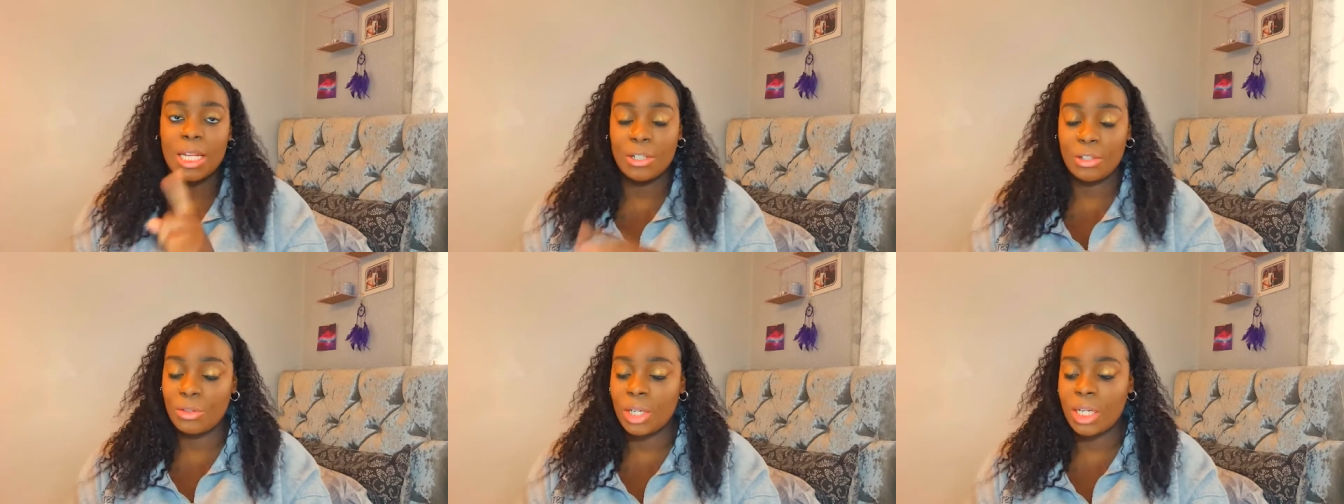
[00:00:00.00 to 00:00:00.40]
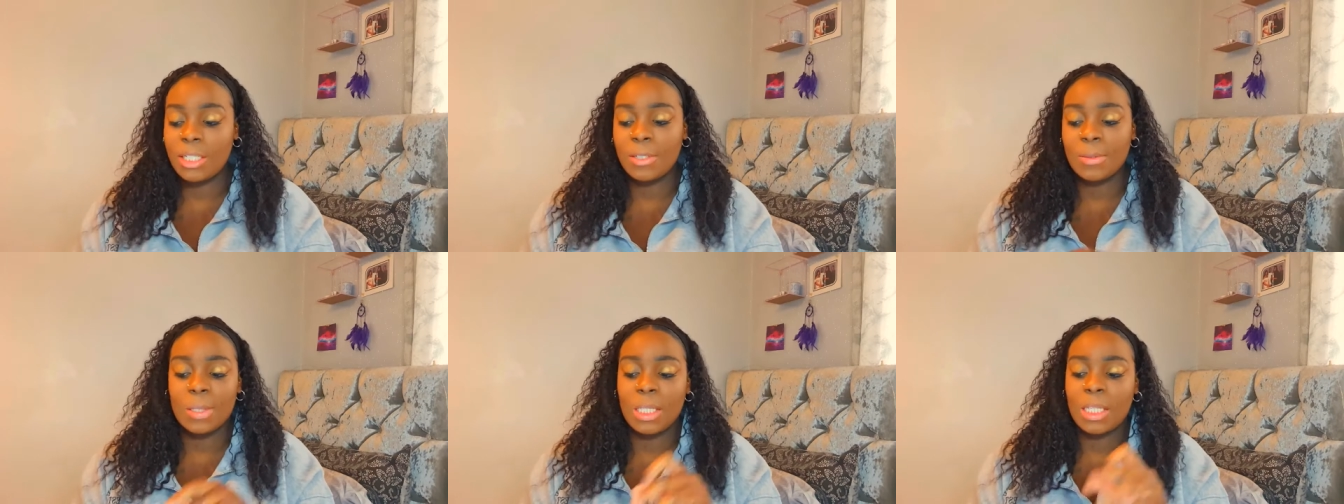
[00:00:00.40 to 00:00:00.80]
enjoy
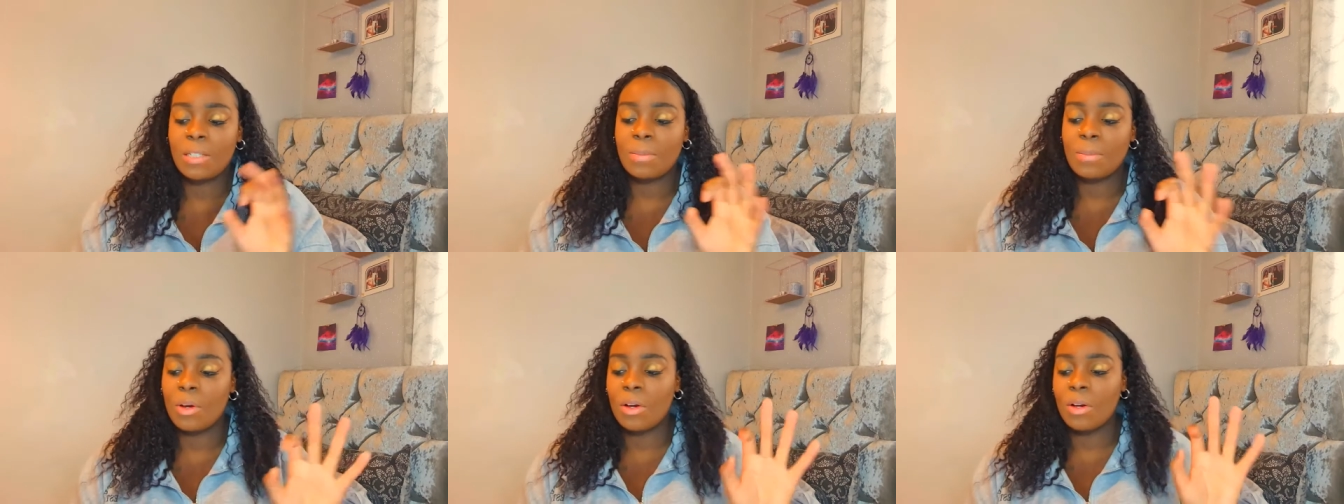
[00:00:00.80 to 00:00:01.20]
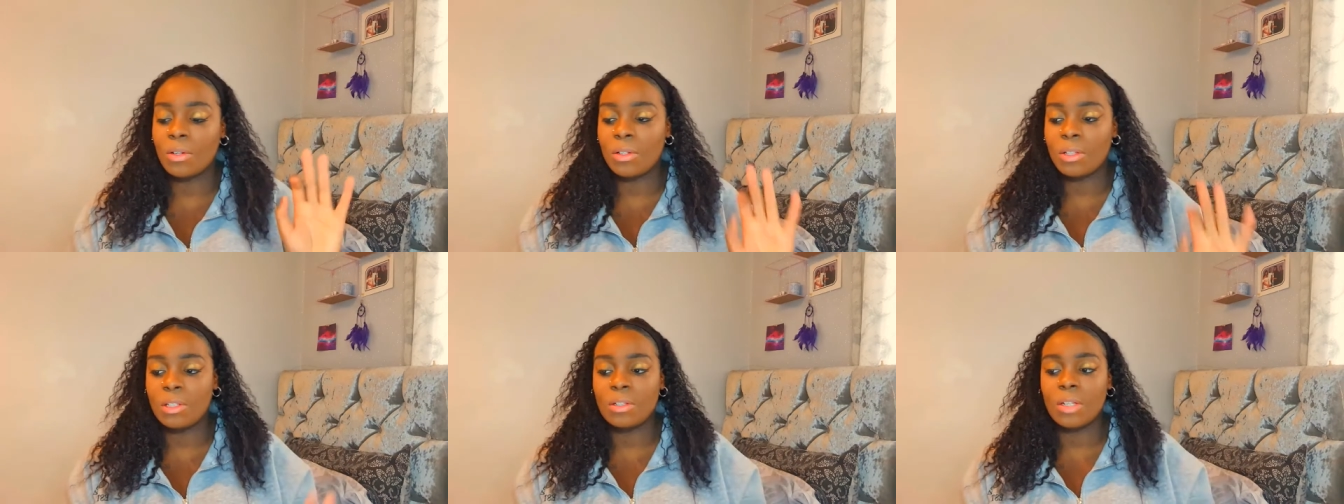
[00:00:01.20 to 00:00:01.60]
doing this part,
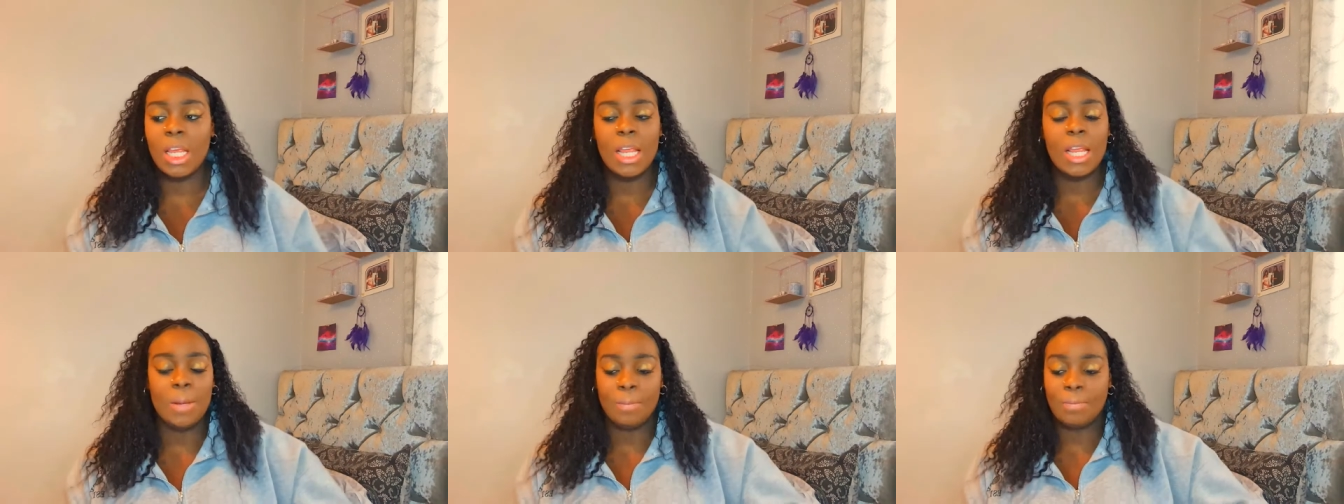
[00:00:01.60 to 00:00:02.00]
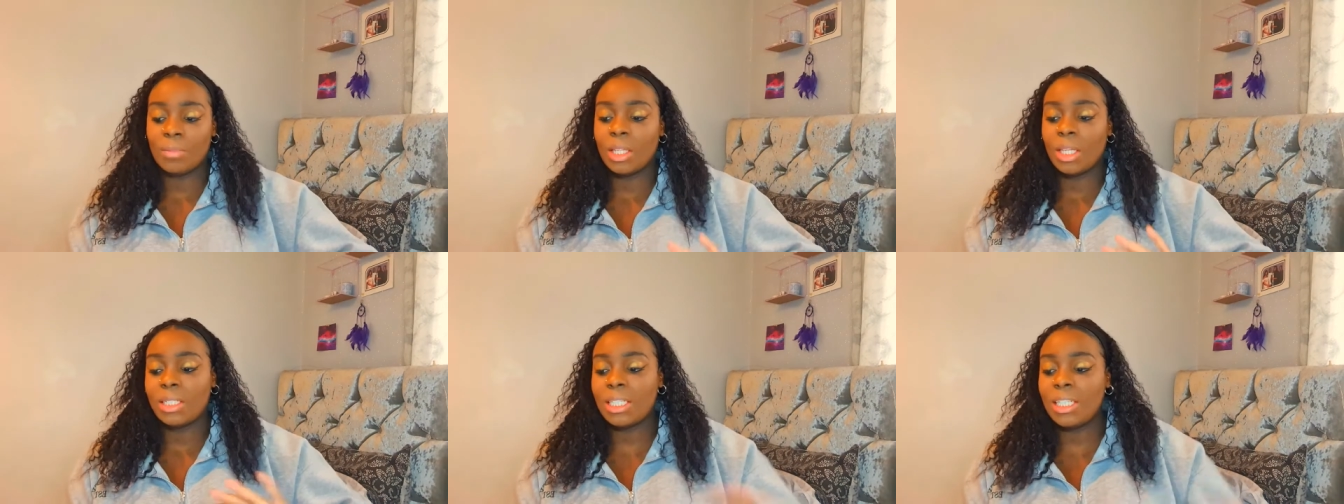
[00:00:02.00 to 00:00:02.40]
because
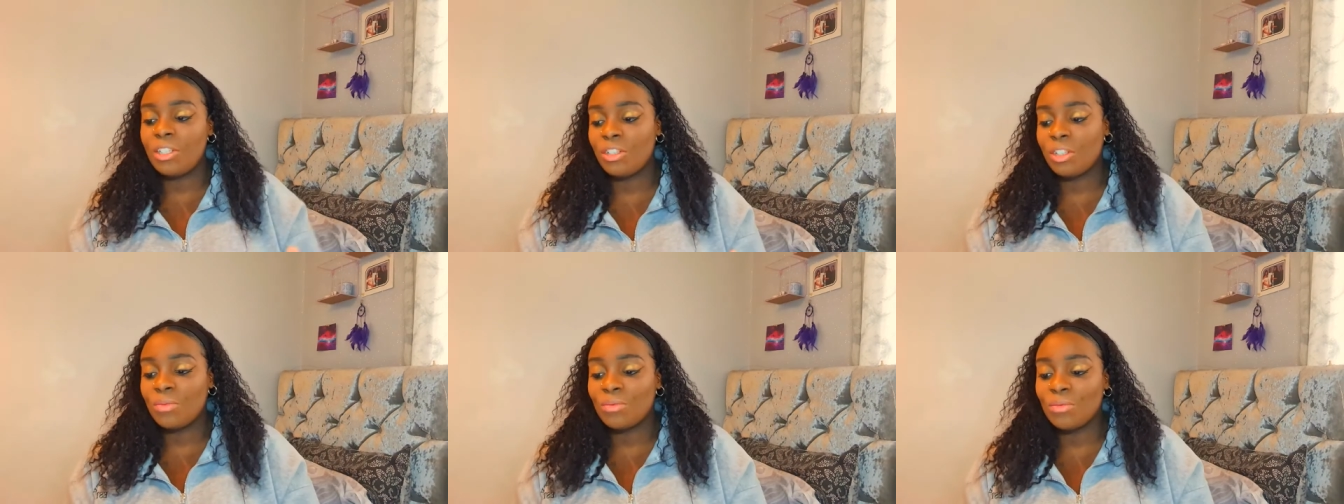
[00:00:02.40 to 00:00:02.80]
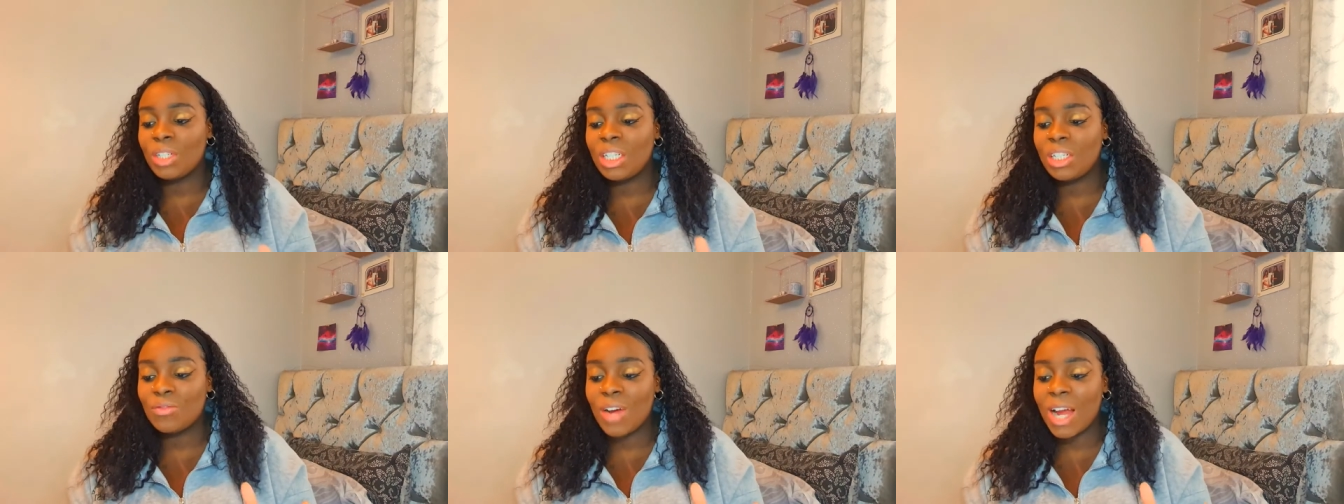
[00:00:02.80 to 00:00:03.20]
teaching
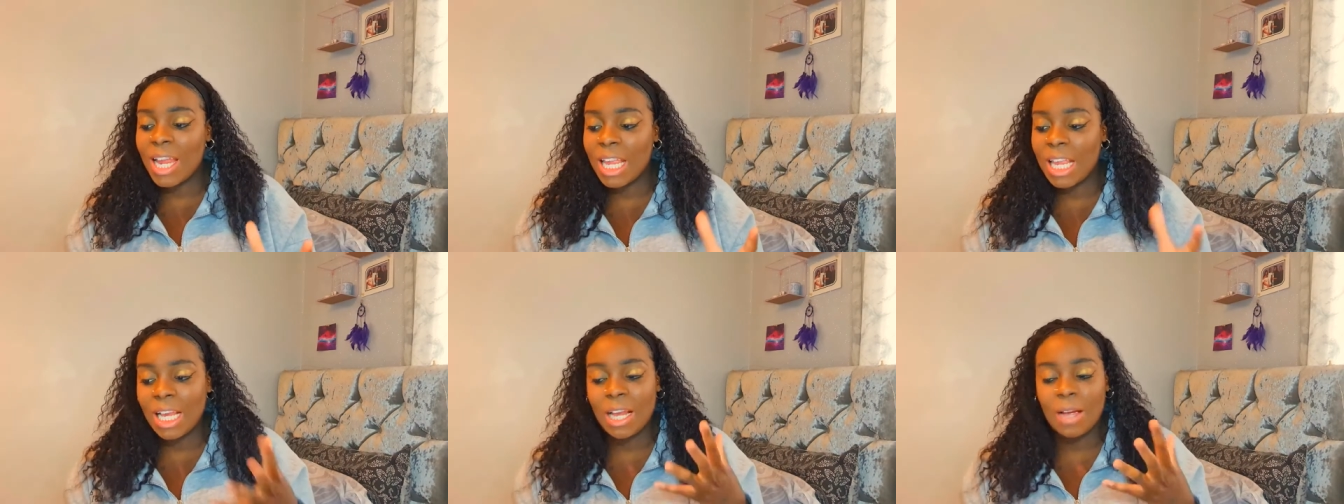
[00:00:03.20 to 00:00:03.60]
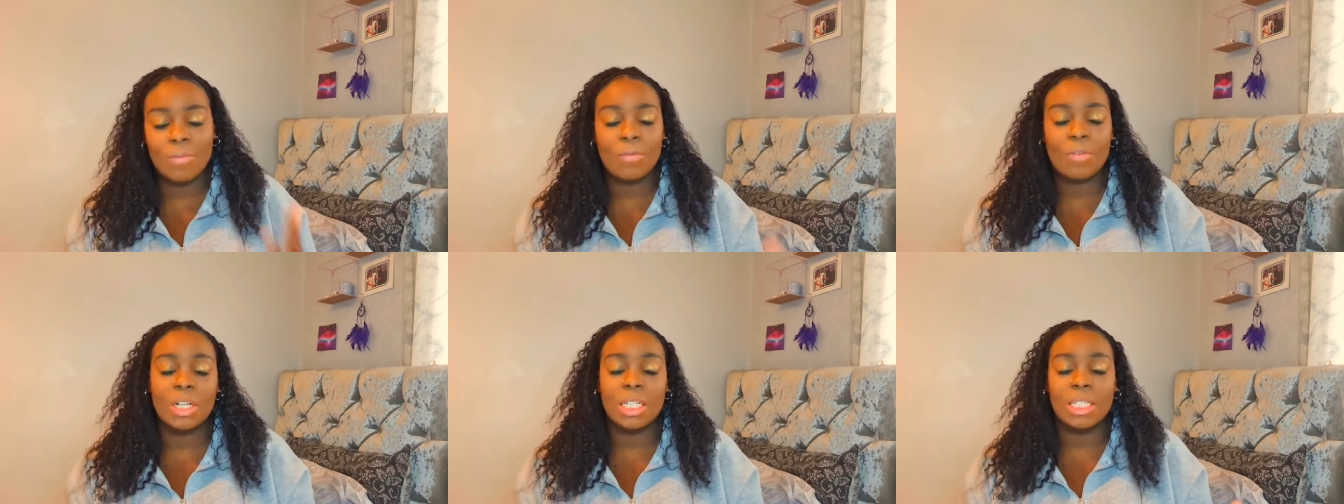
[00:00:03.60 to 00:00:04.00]
read, write, ink and
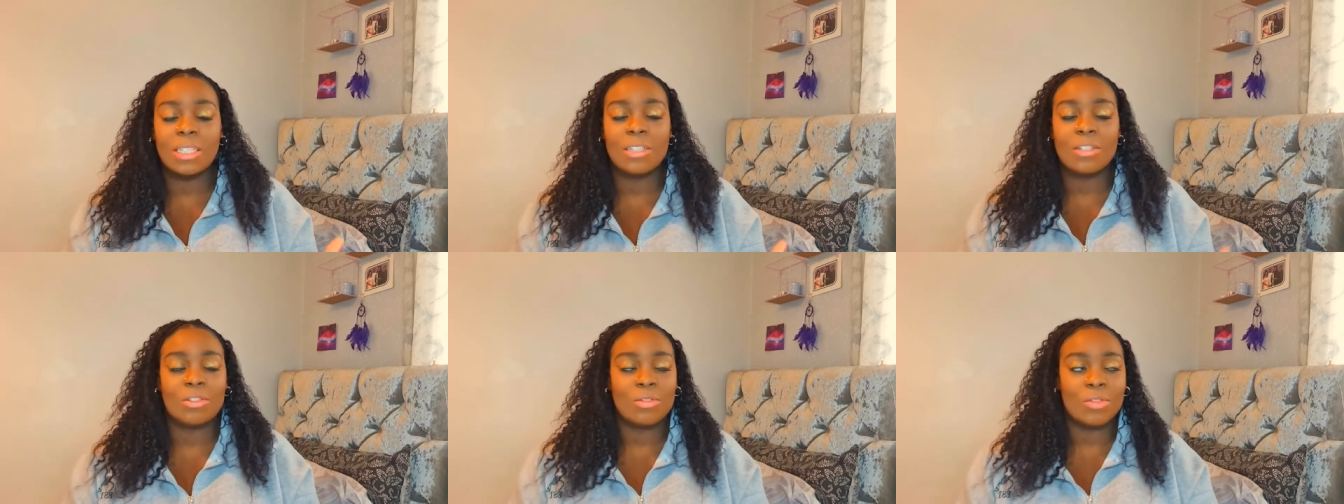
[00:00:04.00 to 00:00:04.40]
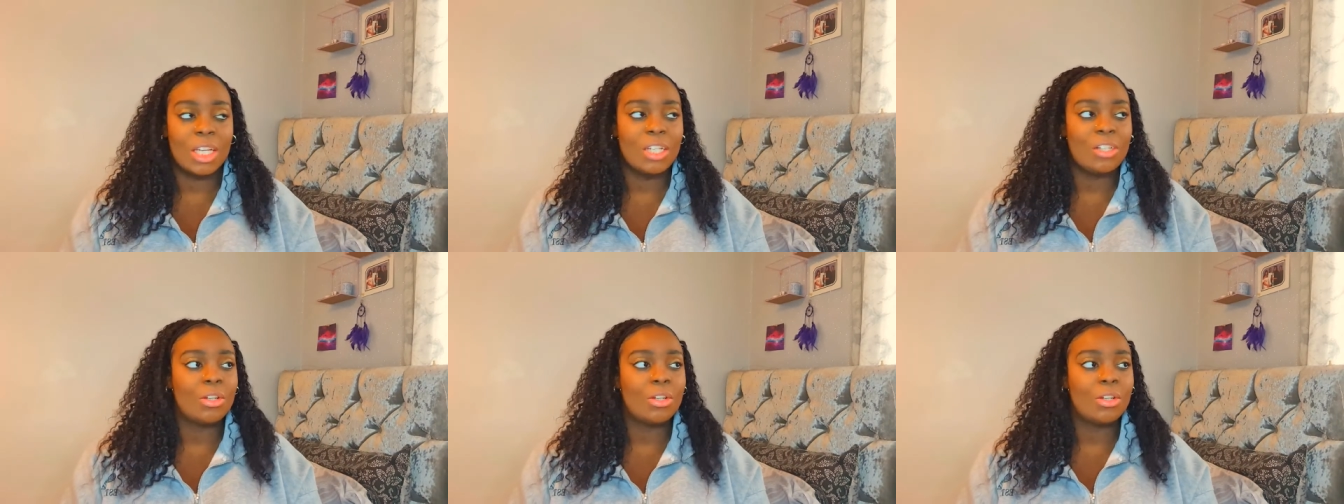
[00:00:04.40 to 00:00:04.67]
phonics is great.